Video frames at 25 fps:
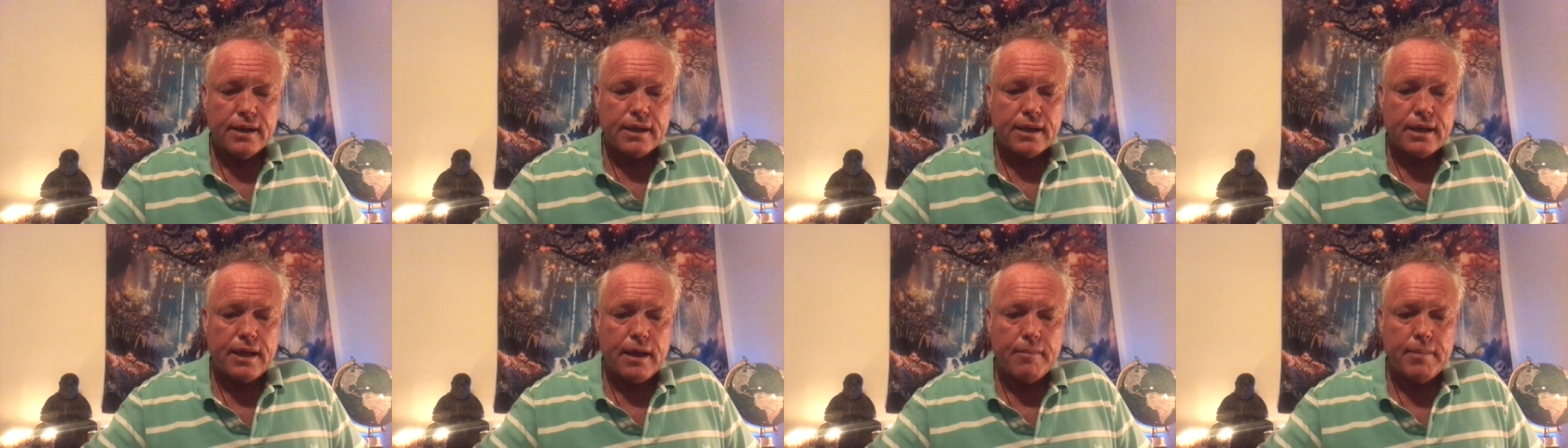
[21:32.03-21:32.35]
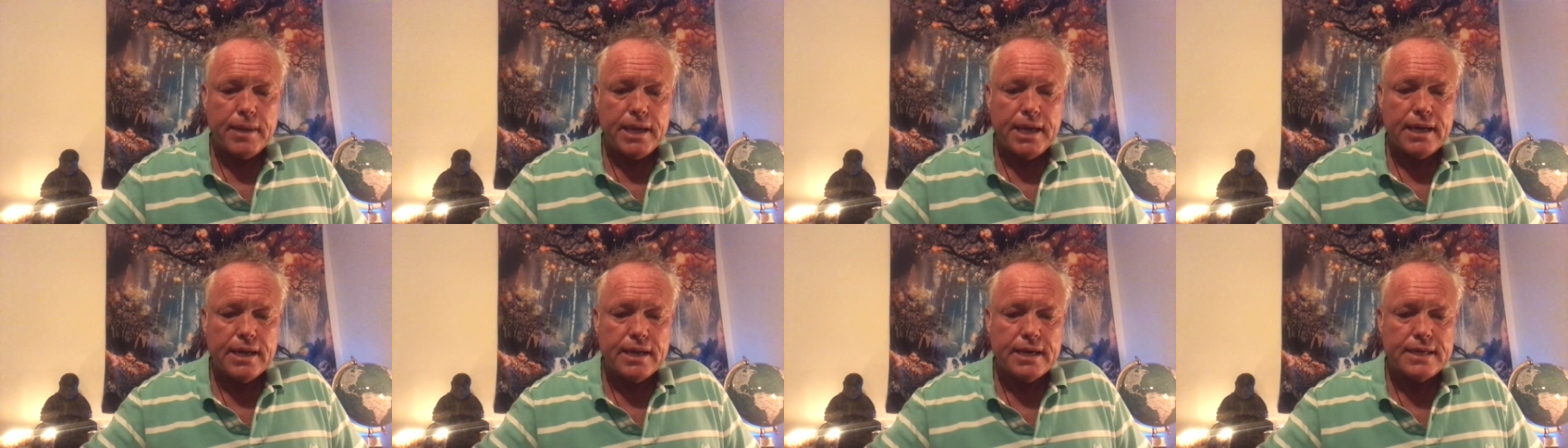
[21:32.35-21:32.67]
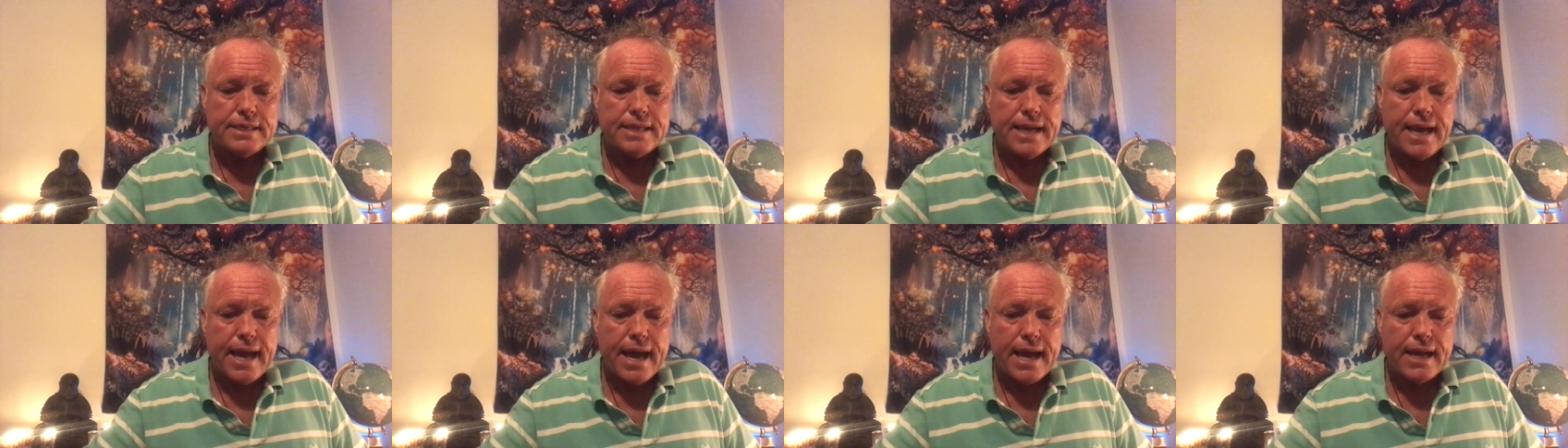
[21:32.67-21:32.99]
coming in
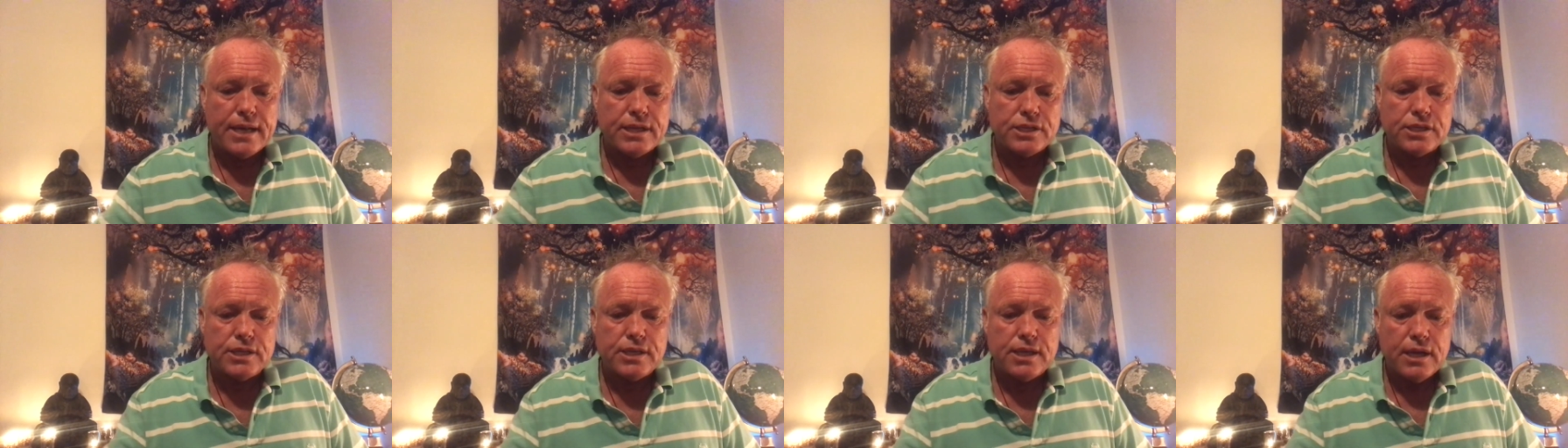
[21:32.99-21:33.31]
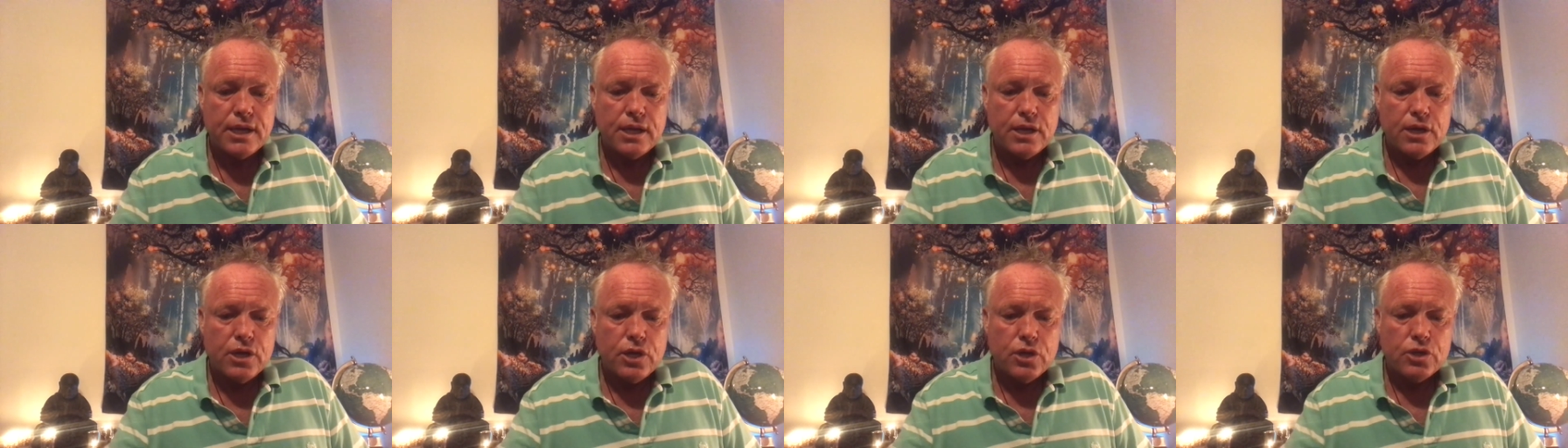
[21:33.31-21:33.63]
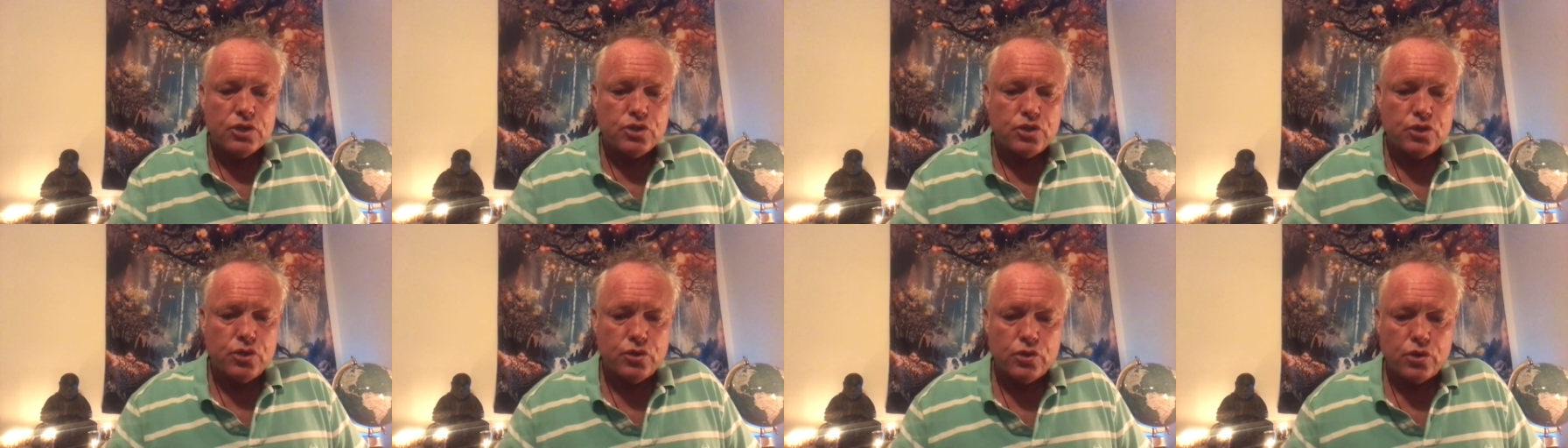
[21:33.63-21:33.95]
attached
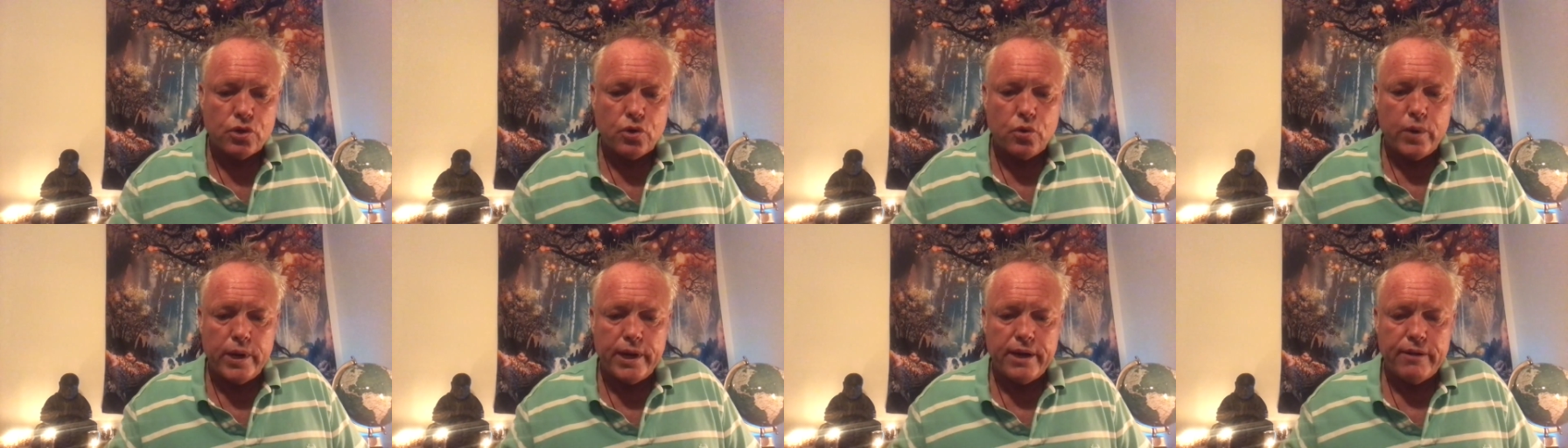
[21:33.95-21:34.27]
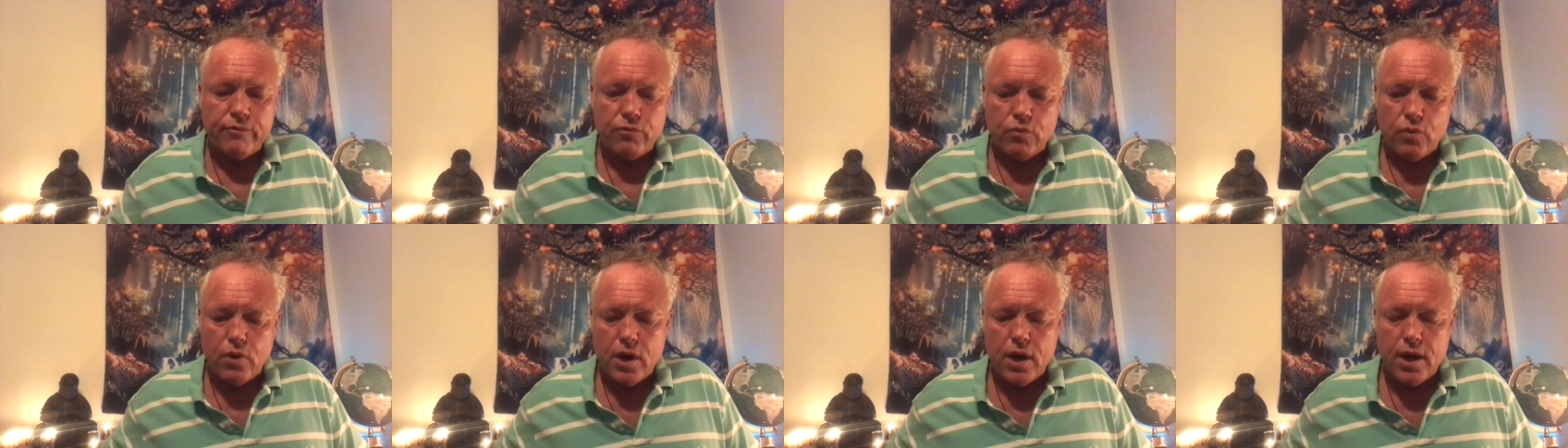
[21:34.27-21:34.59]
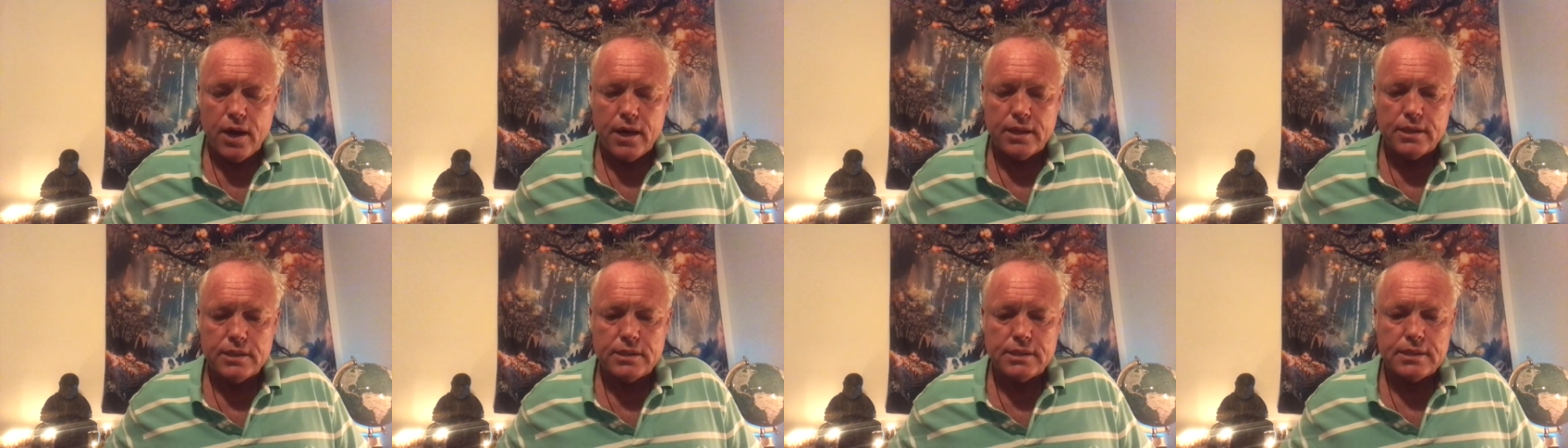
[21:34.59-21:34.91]
to the Queen of
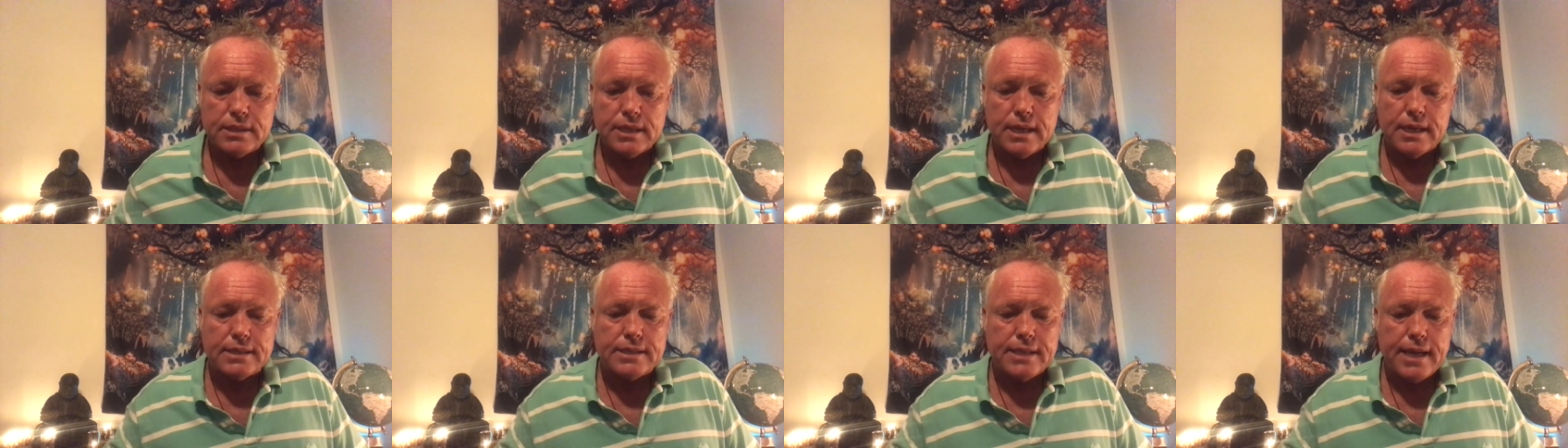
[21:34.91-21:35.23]
Wands.